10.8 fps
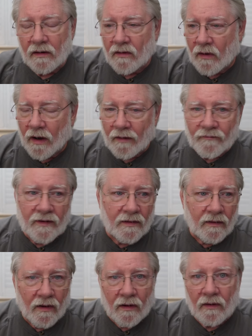Golfing
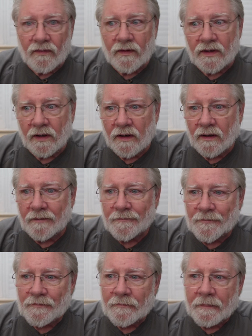all the time.
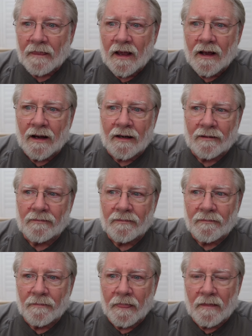
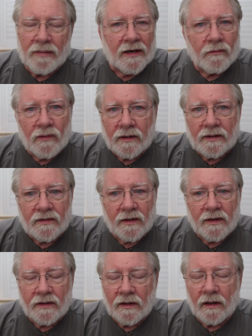But it really
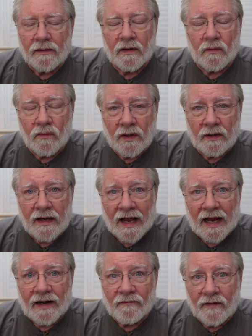started to really
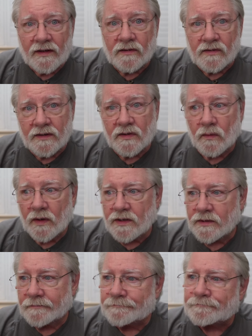aggravate the situation.